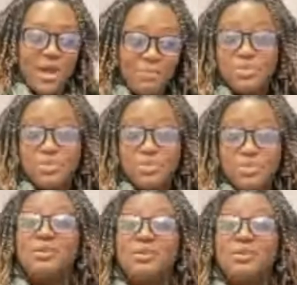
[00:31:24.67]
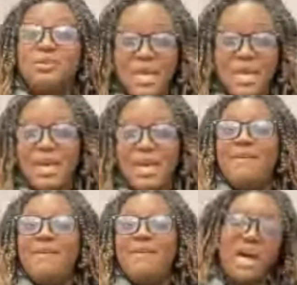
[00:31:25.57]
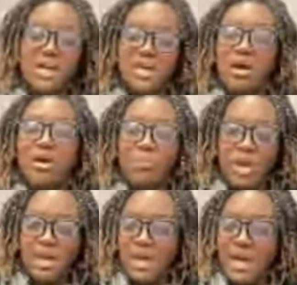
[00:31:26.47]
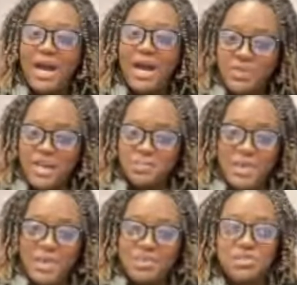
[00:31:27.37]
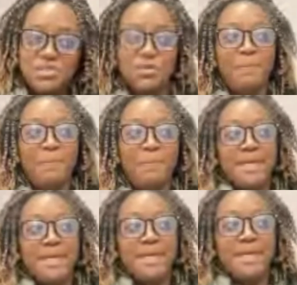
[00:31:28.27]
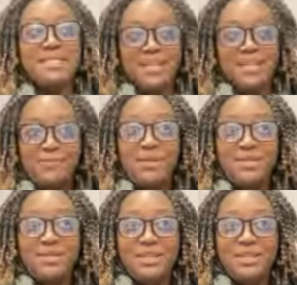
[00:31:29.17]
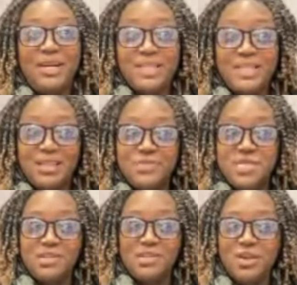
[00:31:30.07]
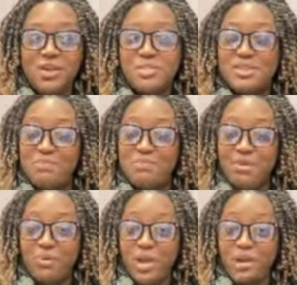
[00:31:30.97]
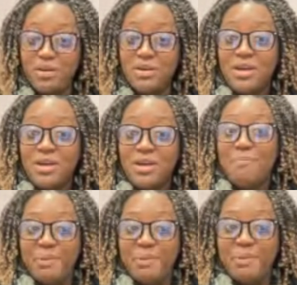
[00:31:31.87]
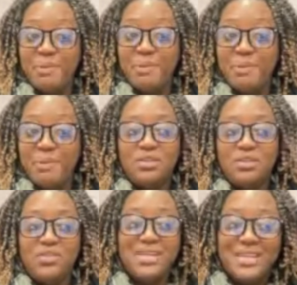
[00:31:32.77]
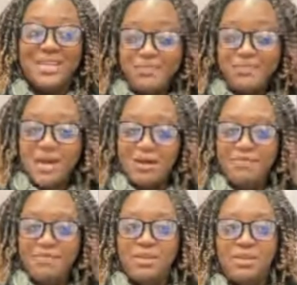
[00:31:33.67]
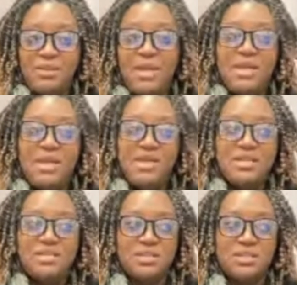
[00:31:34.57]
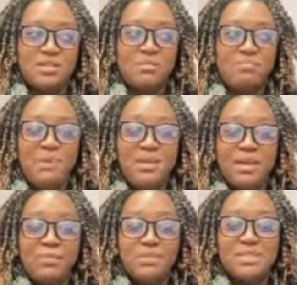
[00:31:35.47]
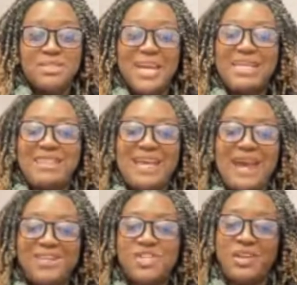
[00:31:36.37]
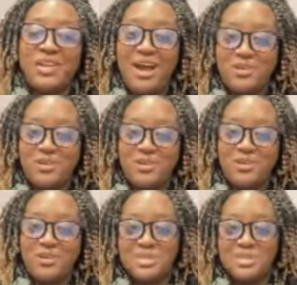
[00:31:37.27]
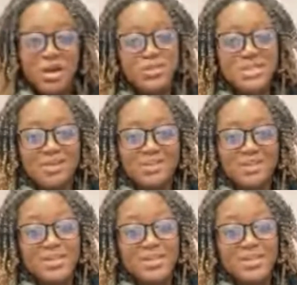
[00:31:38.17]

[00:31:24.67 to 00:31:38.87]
way out of that space. So it is definitely a gift and a curse to be aware. But the gift of it is being able to take the action afterwards. The curse of it is knowing and not never doing anything.